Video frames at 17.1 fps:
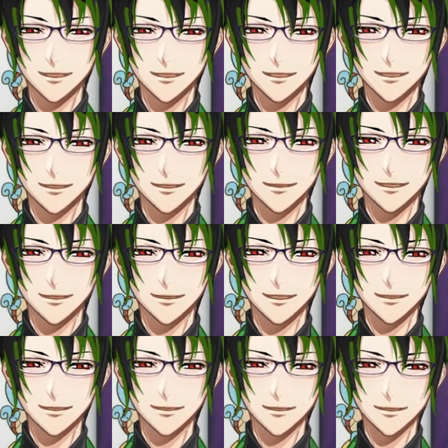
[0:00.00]
Is
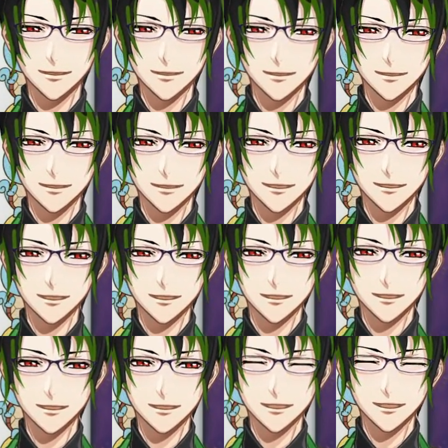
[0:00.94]
basically being stuck in a
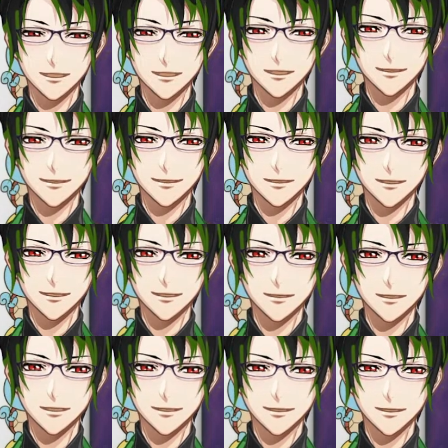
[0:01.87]
car for
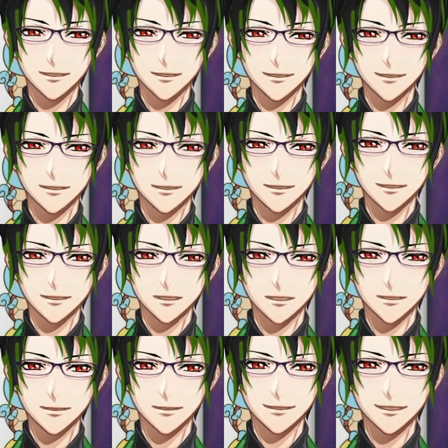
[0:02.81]
pretty much the
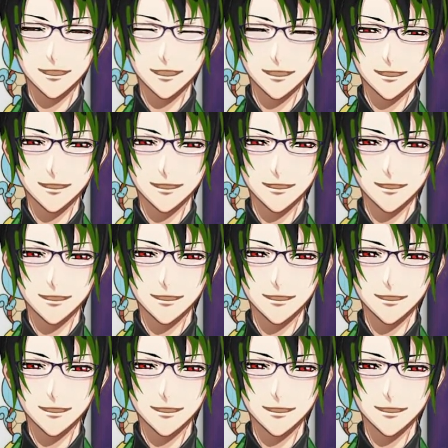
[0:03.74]
whole day,